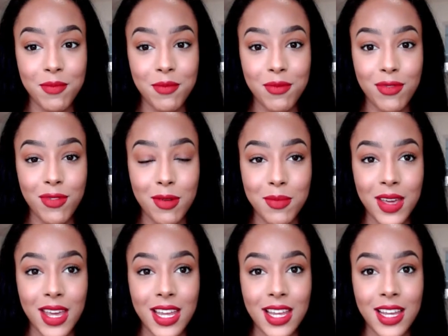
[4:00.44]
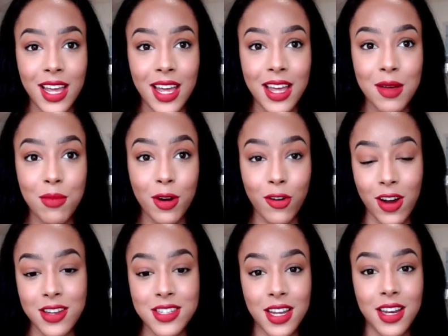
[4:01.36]
for me
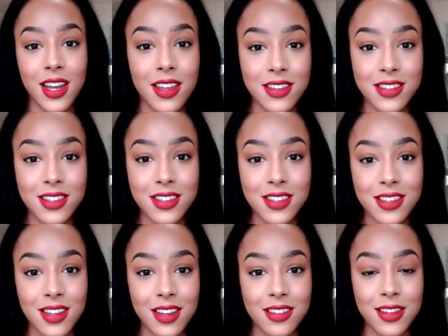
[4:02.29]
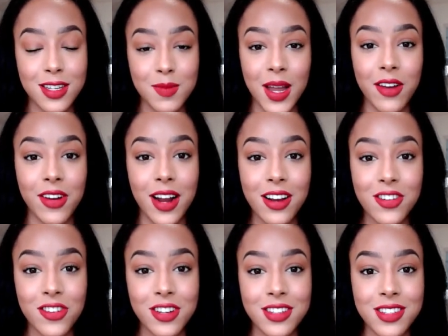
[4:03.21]
progressing as an aspiring
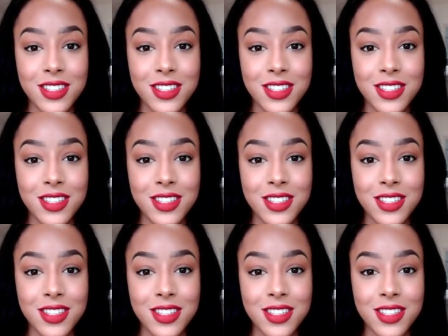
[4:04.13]
actress.